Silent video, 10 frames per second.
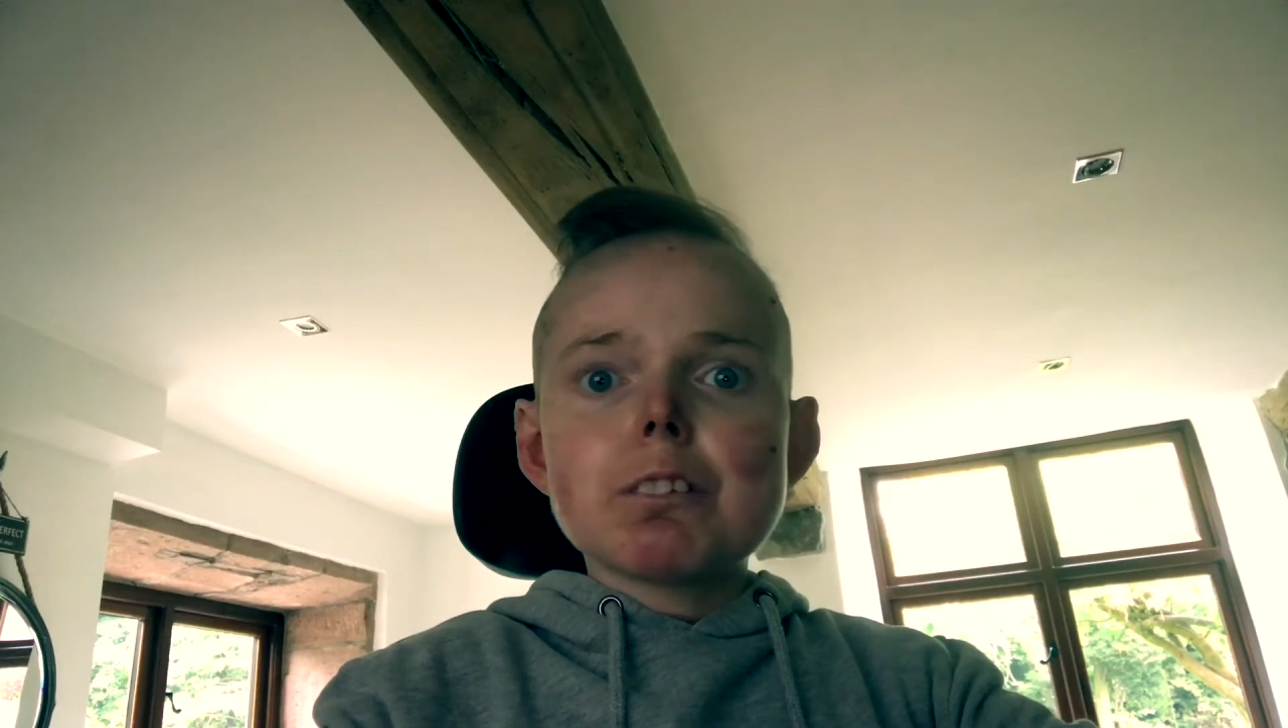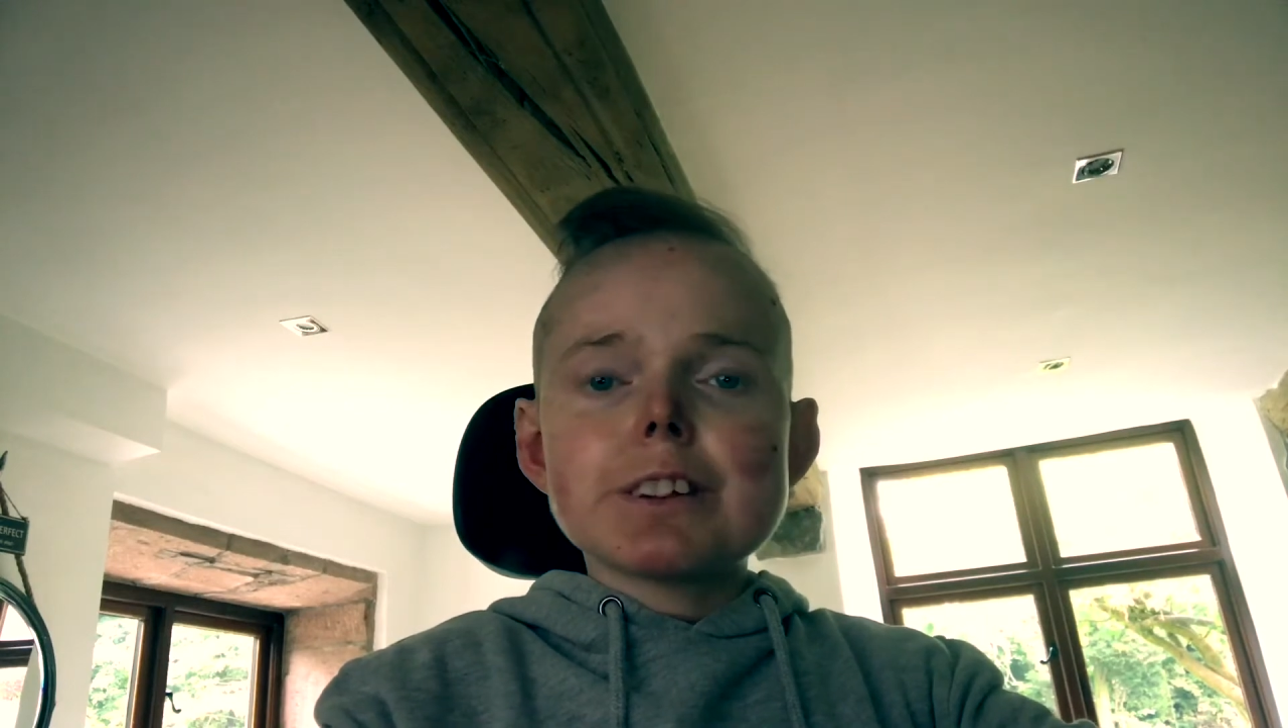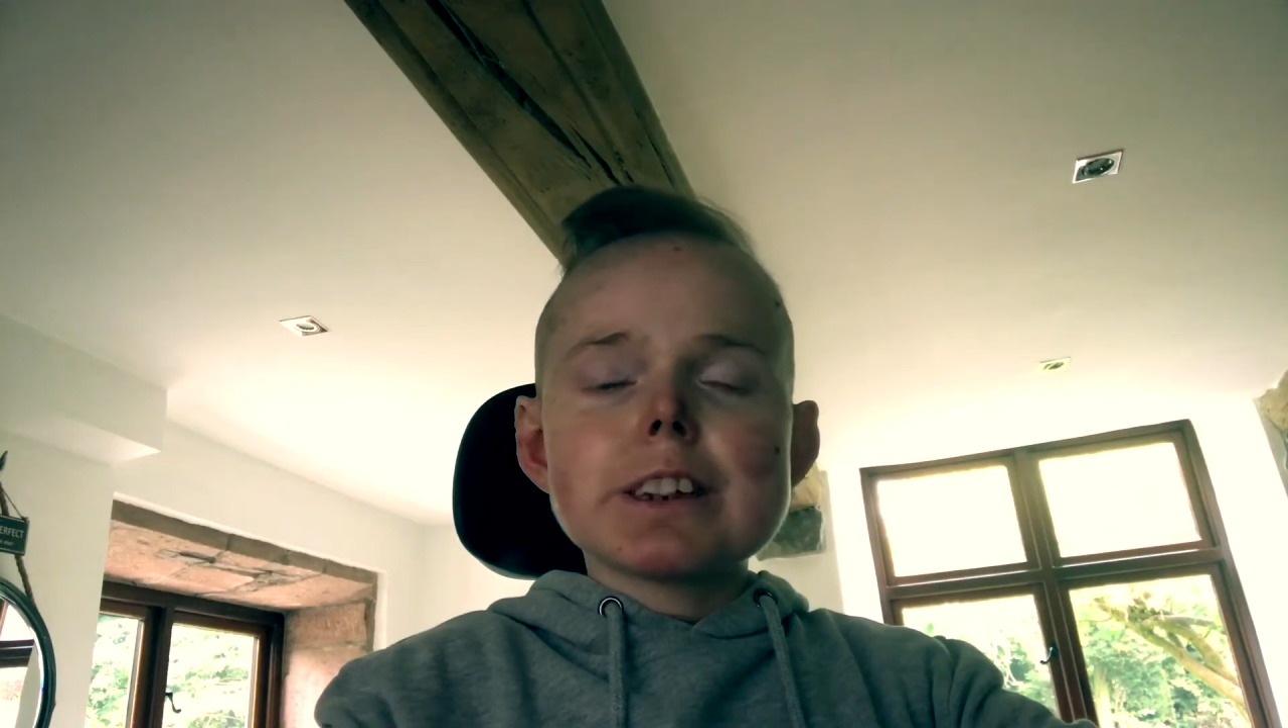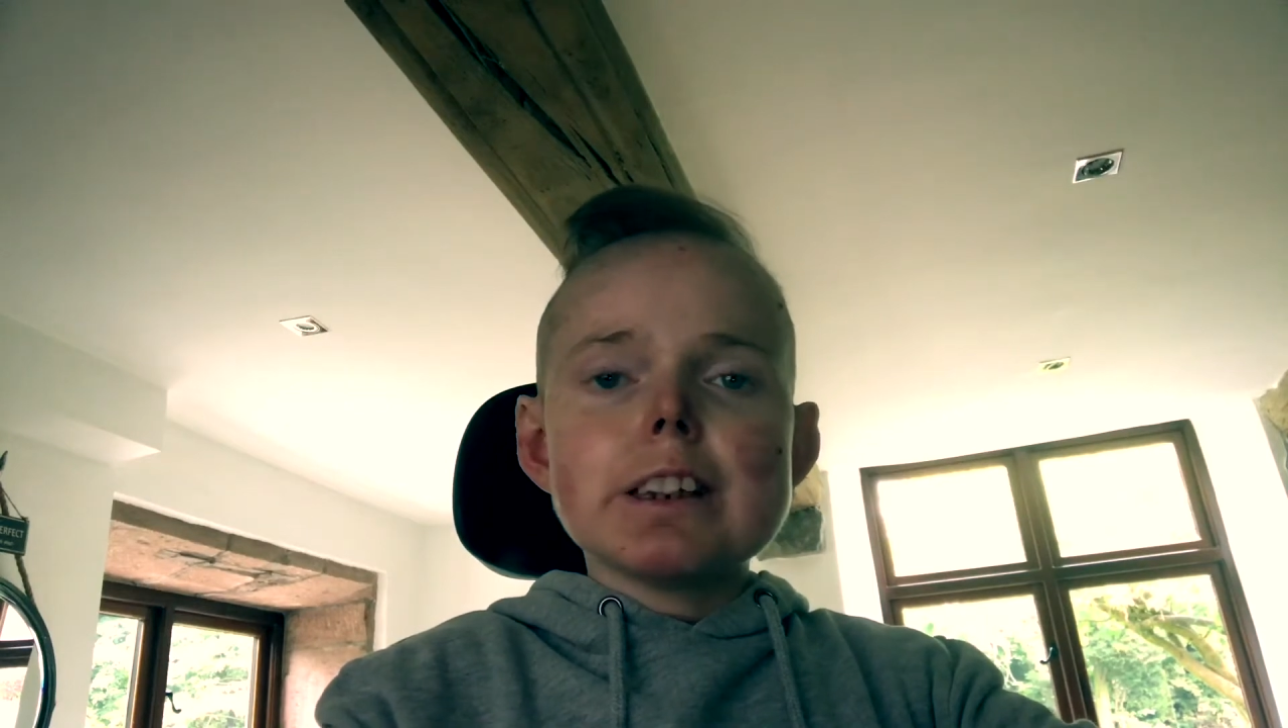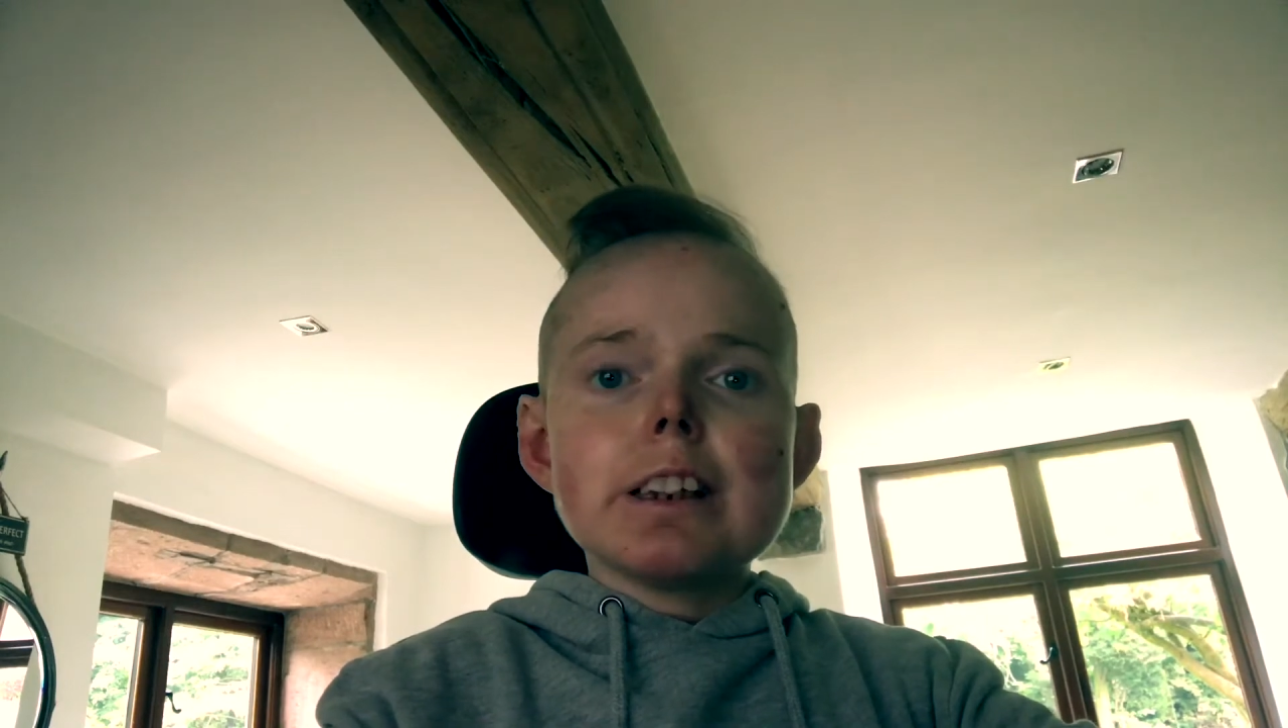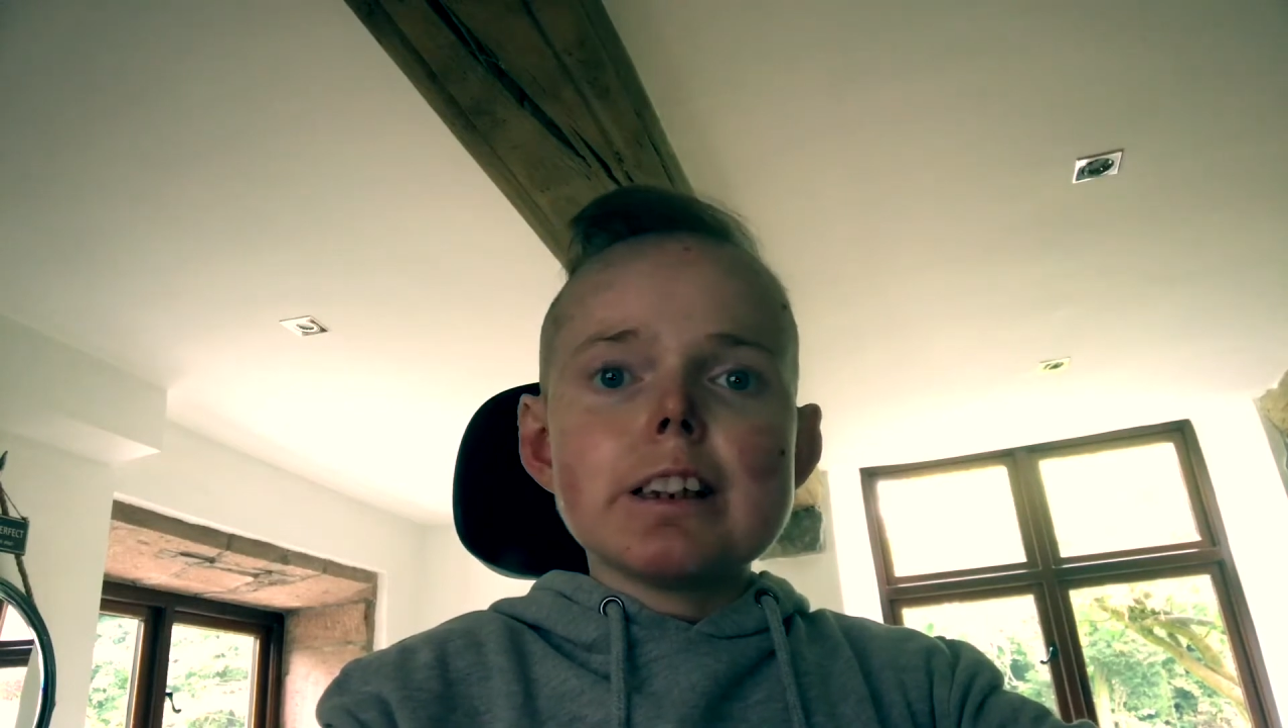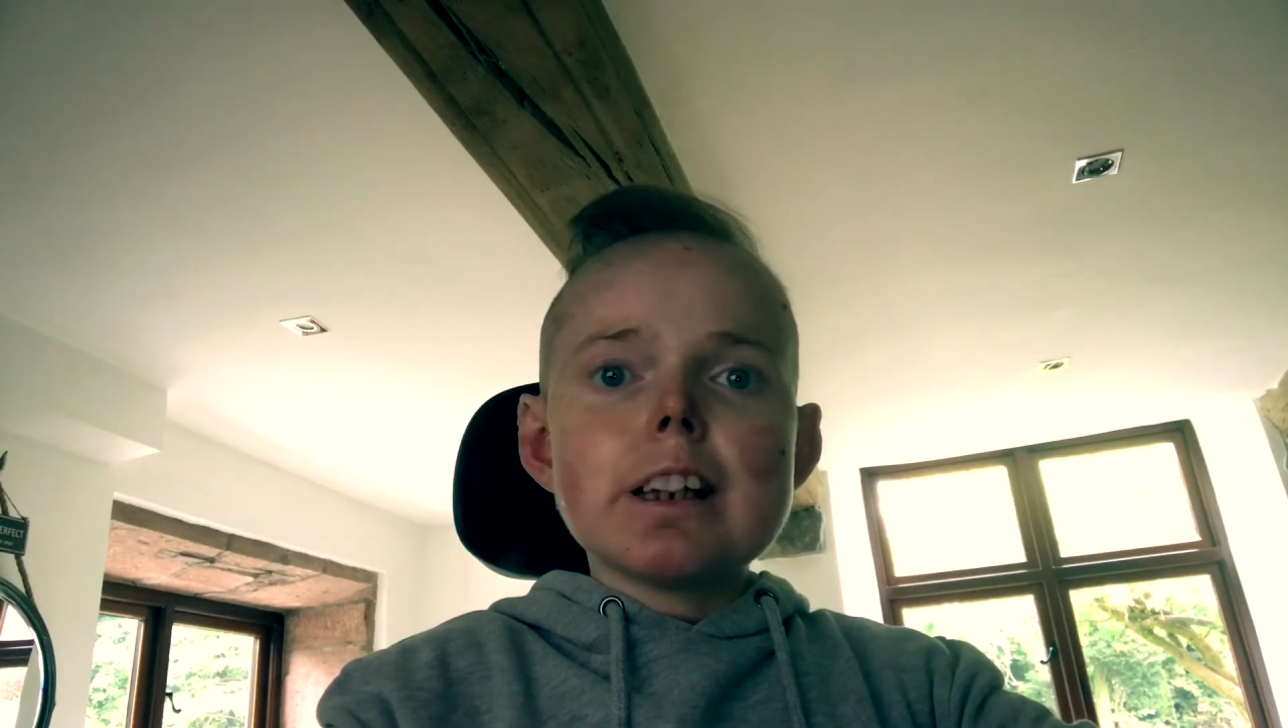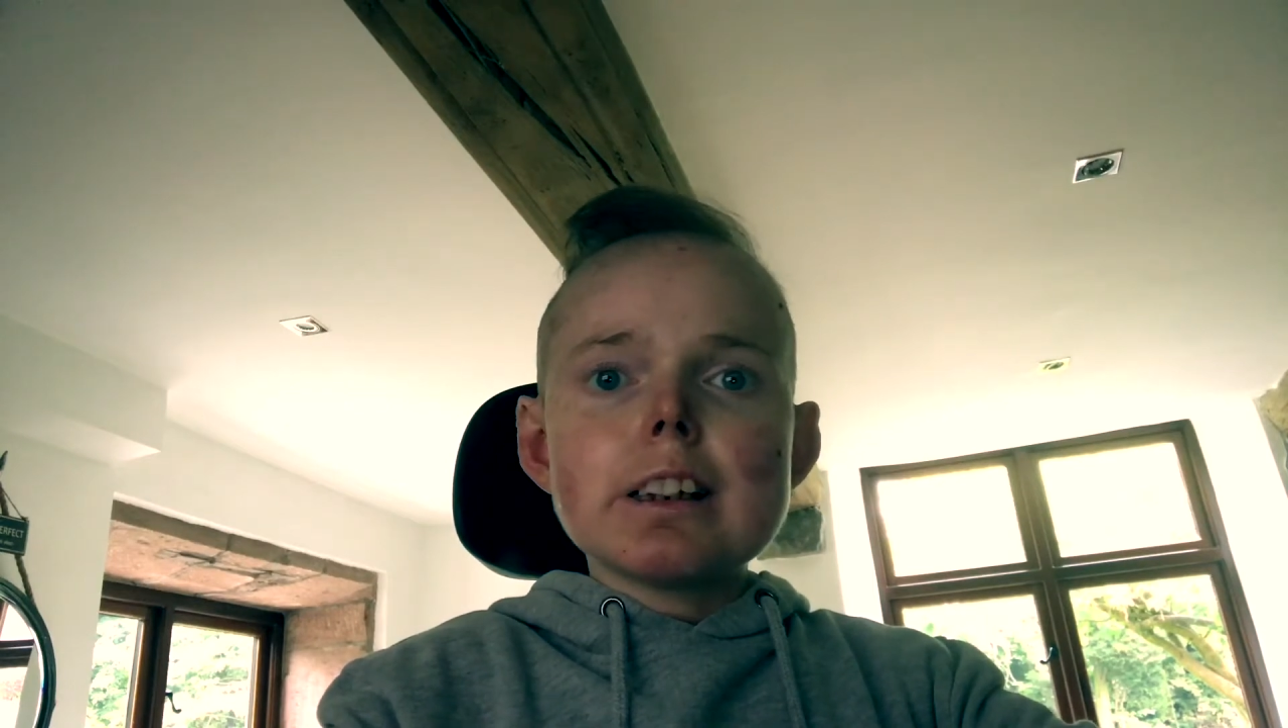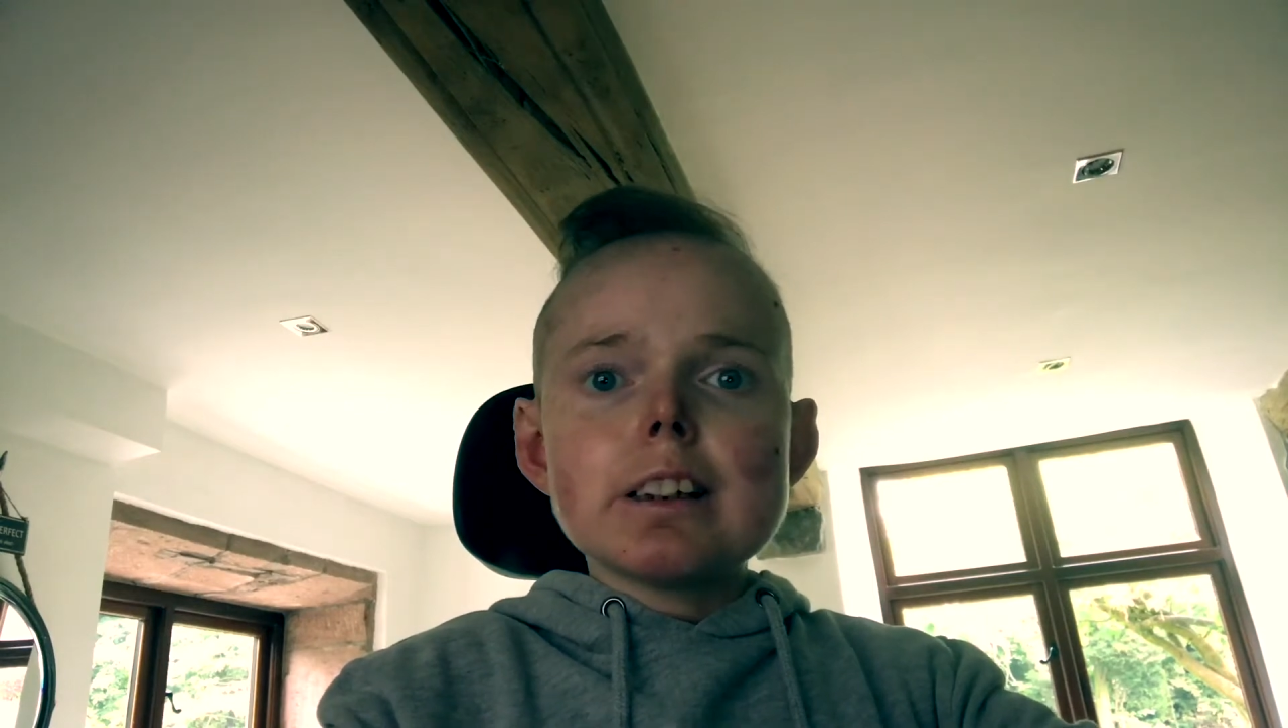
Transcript: once a year,